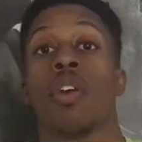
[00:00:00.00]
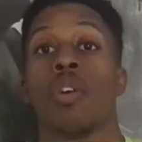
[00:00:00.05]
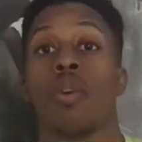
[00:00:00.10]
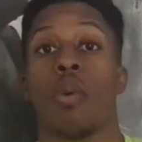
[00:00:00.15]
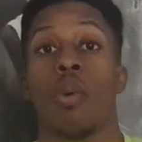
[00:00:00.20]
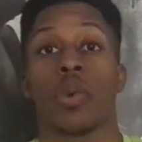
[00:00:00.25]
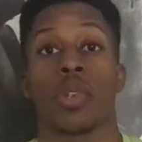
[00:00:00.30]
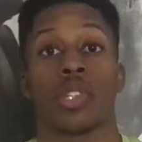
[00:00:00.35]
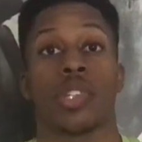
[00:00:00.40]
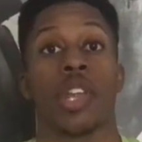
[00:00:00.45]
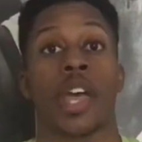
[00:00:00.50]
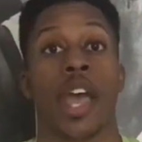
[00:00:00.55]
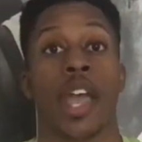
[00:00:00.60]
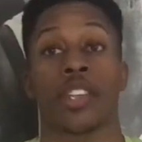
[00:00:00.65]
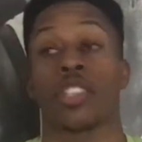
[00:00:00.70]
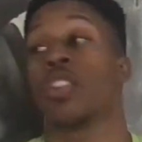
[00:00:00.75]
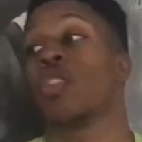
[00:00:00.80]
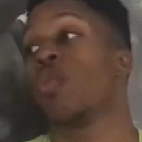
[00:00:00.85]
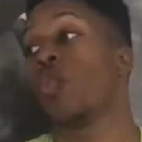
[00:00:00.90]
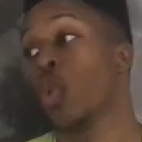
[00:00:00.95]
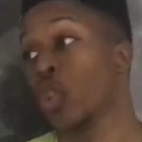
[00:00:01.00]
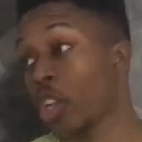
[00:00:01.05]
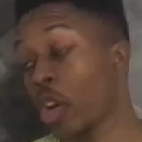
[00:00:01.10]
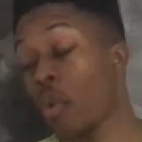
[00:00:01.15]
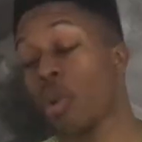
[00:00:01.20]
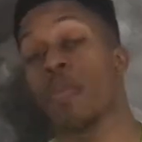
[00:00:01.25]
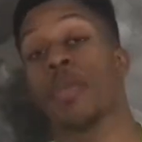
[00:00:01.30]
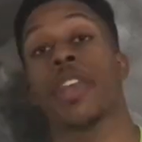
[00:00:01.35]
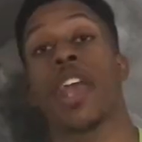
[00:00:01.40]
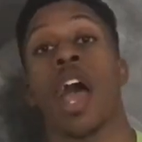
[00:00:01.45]
or snacks, which I
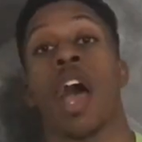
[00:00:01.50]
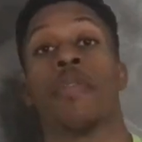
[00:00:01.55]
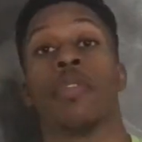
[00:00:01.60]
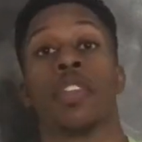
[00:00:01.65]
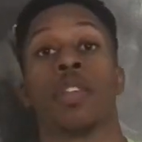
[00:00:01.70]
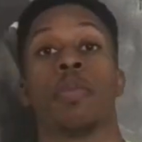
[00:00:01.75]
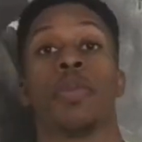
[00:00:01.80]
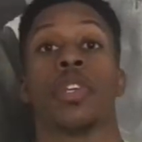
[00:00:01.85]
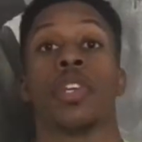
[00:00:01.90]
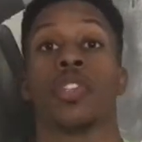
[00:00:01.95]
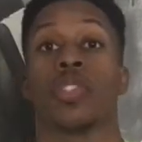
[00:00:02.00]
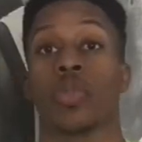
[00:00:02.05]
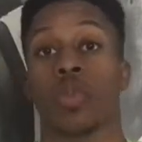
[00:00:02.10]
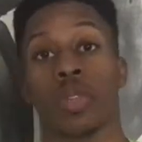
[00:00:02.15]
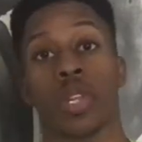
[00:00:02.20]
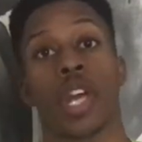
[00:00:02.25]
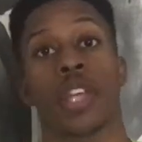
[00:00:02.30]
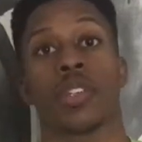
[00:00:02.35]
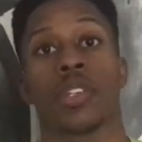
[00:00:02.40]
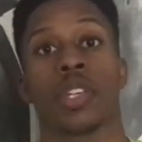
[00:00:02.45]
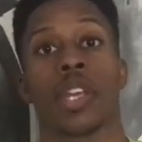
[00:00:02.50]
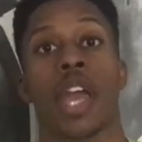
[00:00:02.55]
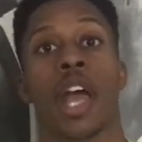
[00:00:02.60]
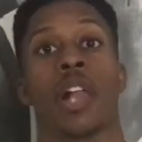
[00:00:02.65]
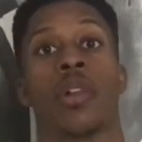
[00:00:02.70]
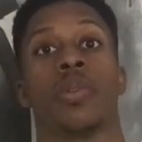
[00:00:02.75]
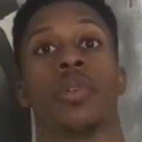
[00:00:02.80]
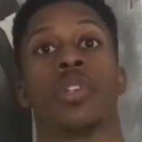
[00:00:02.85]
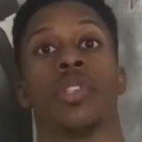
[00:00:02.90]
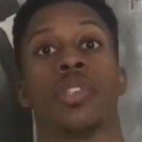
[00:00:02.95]
would be having, because 3,000
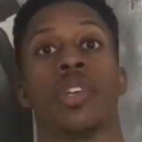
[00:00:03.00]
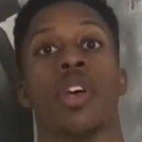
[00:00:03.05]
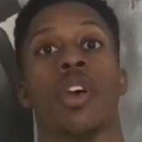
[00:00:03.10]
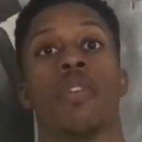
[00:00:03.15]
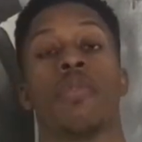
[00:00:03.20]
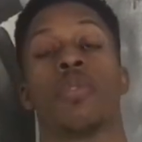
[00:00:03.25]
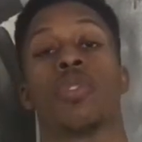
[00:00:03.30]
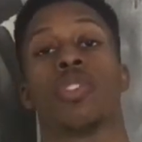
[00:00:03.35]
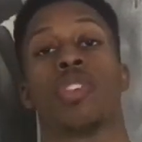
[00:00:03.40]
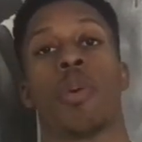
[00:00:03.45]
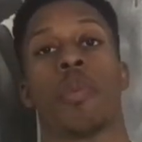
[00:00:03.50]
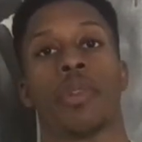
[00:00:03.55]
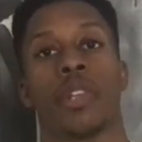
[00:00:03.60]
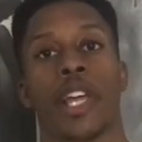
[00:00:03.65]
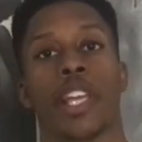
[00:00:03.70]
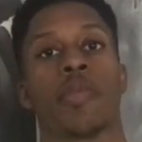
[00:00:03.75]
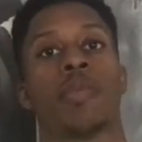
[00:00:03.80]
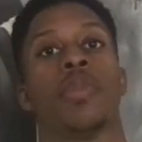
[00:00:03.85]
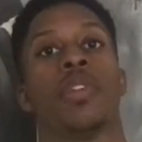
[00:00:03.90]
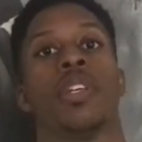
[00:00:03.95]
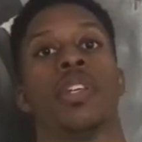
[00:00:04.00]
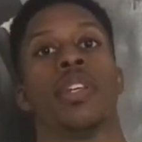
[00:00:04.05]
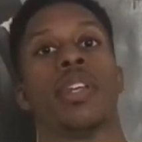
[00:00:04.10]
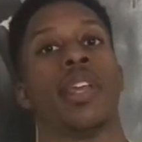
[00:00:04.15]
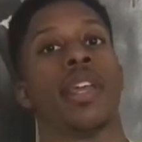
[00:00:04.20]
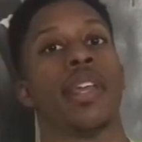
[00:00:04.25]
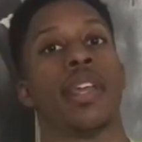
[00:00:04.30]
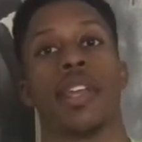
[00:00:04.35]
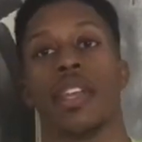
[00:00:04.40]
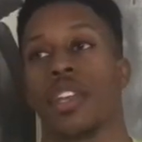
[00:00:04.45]
calories for someone like me
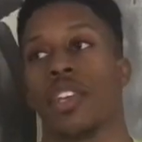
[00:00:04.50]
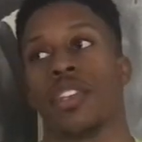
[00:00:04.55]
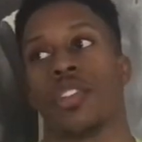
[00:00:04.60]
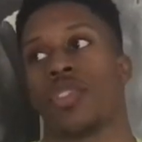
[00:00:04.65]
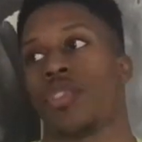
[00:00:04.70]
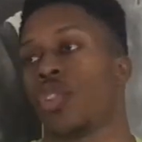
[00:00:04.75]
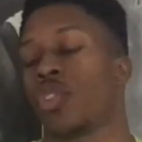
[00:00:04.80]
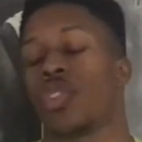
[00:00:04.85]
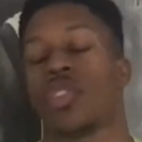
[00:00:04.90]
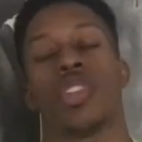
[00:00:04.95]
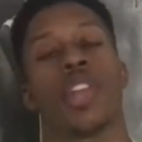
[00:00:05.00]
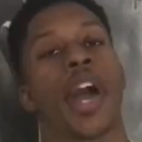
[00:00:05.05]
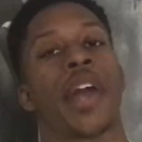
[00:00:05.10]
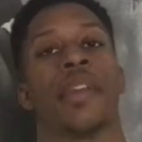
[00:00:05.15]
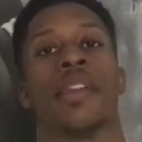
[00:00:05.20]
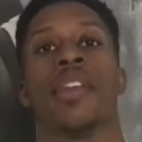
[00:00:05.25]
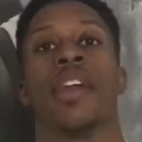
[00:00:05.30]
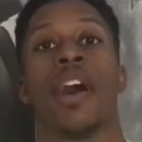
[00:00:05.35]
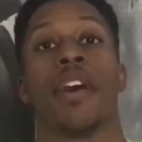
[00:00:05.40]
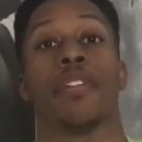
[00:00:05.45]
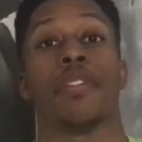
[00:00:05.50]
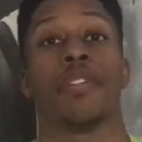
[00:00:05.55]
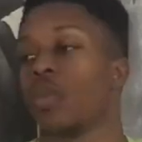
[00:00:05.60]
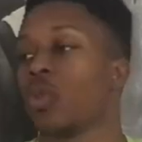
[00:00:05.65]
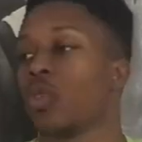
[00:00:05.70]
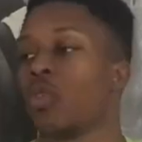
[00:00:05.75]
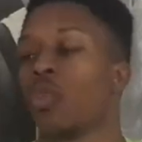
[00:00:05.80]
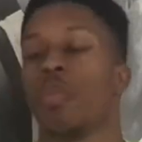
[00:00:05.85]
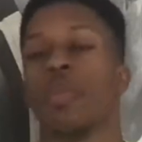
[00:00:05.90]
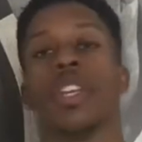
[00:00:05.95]
is just not enough.
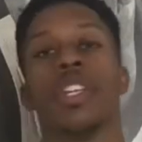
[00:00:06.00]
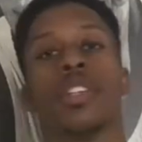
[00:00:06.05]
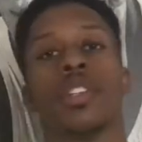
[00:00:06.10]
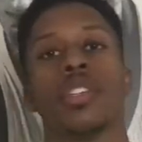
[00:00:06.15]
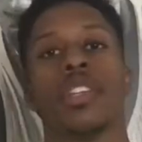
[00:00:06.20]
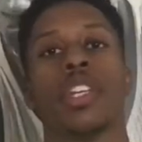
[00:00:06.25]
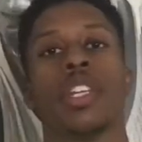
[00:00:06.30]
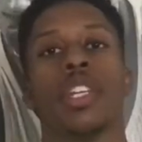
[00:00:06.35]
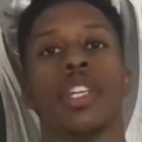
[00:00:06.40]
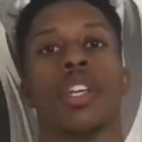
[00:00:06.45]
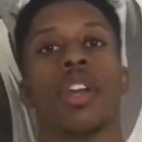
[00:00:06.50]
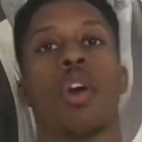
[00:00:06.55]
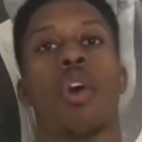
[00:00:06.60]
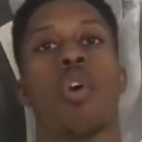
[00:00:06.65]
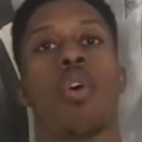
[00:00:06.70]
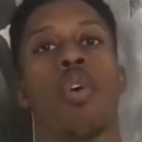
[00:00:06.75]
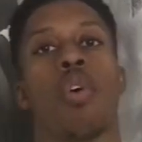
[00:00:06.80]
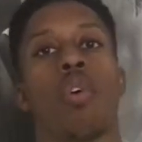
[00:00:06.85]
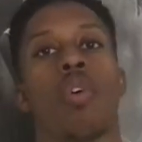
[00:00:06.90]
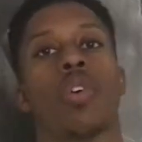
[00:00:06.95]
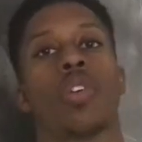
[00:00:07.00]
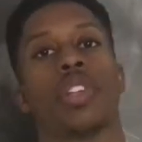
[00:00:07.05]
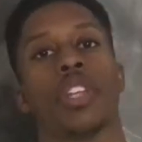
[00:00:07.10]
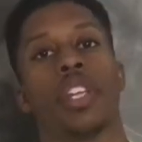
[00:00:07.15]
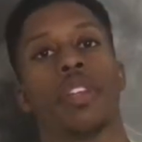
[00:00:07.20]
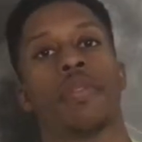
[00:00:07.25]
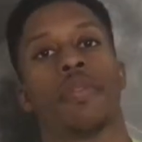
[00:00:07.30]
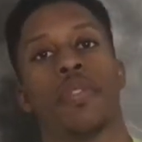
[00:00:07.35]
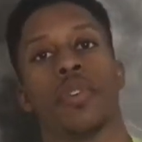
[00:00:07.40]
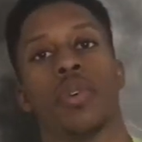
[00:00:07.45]
So me just eating whole,
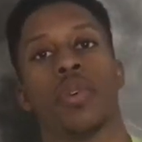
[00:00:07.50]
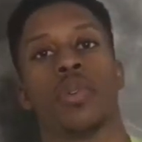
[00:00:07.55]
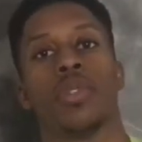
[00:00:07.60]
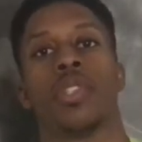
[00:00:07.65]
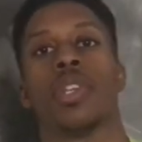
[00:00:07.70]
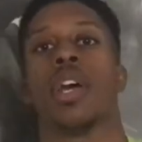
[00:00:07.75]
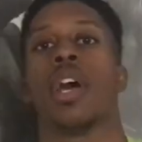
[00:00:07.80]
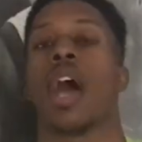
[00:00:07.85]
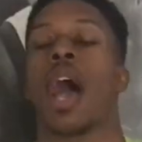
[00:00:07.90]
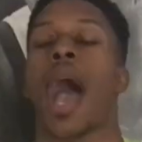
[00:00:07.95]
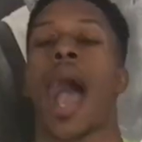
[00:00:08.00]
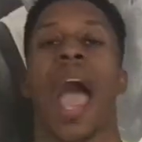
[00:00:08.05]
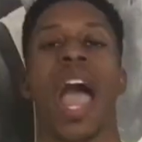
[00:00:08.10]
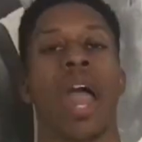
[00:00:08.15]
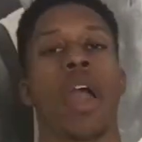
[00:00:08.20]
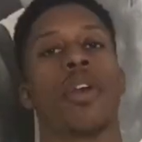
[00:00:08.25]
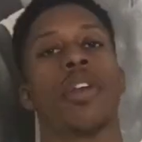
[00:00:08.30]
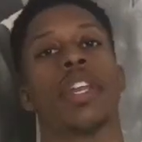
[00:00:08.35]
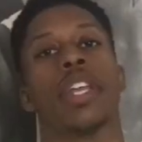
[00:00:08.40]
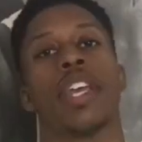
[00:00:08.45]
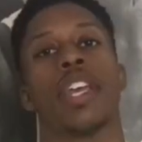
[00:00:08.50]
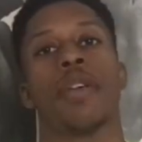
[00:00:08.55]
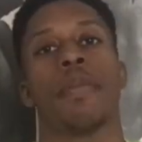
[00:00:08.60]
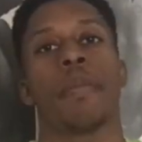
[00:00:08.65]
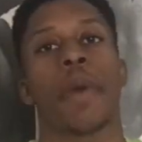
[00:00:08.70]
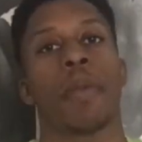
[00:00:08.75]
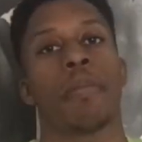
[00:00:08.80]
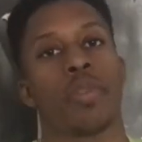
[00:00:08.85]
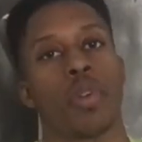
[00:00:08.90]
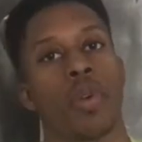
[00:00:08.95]
clean foods, I already hit
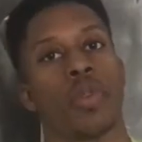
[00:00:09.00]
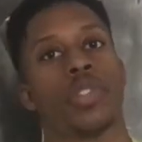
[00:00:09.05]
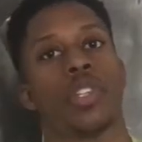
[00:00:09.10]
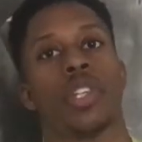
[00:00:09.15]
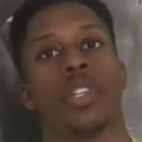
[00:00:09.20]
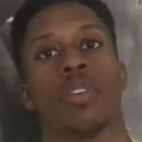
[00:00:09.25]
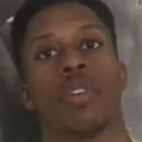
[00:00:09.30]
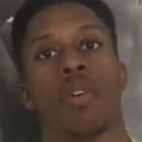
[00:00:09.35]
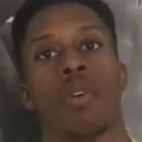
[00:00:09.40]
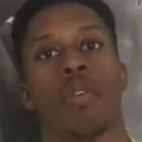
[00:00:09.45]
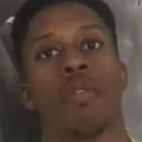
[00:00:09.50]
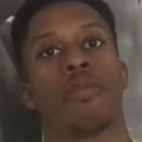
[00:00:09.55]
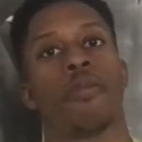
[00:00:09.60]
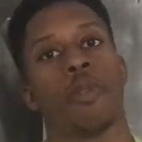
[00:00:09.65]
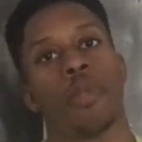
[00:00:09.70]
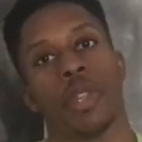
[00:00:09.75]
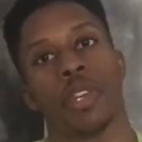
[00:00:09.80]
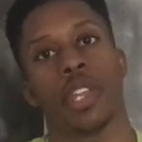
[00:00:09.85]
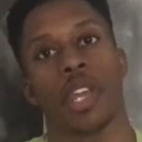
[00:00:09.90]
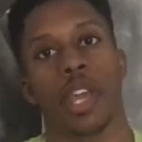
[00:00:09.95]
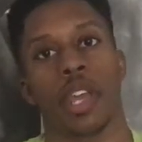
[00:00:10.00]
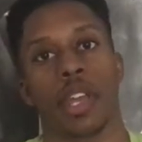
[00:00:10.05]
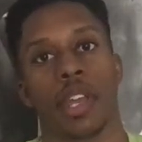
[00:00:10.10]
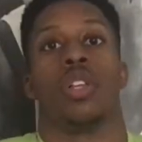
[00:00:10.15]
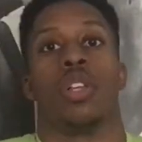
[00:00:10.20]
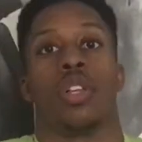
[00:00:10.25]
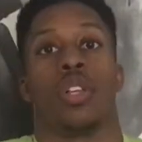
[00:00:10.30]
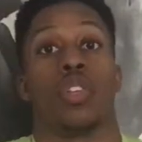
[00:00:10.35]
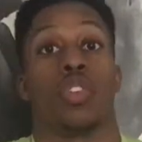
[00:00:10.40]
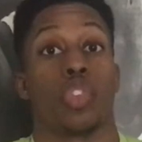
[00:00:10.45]
my protein goal for the day.
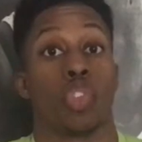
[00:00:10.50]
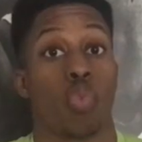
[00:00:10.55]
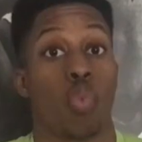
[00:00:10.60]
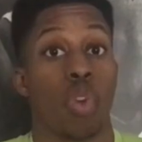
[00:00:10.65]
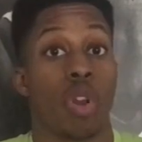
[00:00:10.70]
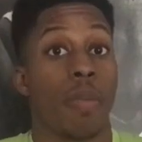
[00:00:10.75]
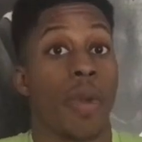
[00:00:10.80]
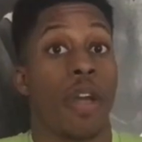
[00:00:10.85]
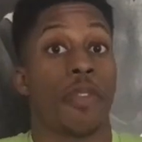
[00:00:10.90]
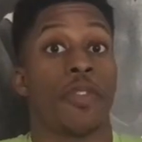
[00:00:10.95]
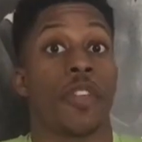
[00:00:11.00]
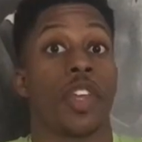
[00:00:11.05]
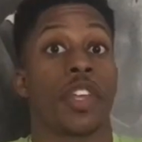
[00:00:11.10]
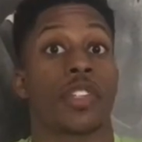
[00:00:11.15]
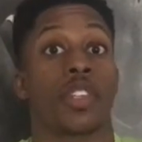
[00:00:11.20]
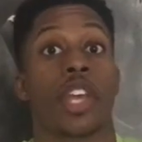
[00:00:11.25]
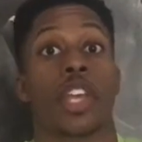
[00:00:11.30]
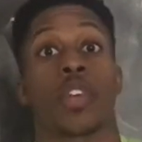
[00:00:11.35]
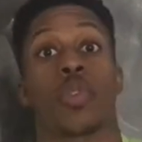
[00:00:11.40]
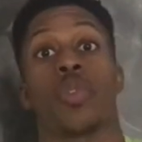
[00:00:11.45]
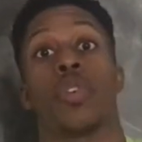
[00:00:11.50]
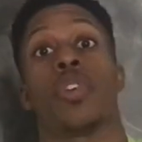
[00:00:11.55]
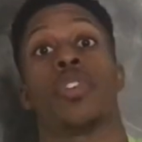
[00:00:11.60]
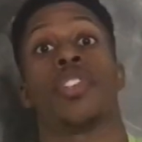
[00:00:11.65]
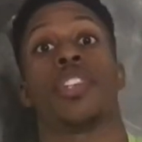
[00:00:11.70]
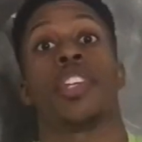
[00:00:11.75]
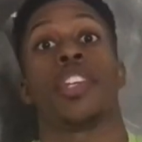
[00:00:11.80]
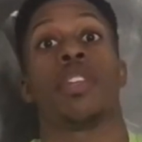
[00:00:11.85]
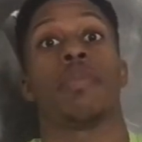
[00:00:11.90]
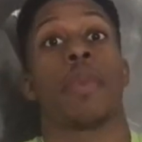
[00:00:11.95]
So what about things like
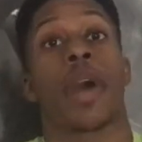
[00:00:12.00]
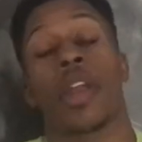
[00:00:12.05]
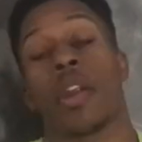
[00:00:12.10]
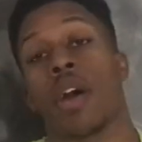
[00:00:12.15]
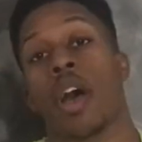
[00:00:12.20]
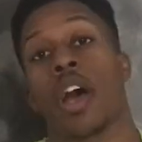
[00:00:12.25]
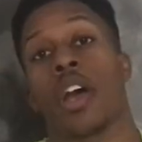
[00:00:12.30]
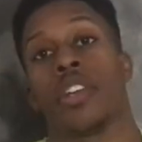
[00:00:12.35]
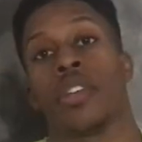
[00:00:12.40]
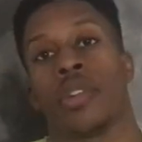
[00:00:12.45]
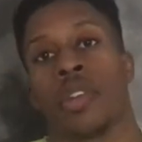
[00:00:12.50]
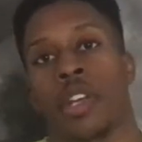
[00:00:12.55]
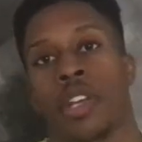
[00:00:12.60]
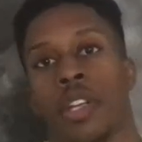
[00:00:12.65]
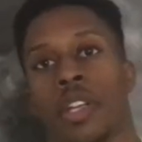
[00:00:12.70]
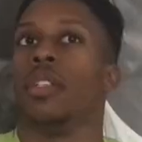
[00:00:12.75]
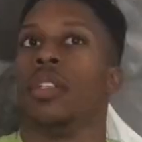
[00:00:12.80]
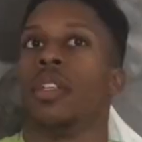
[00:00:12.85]
creatine, monohydrate?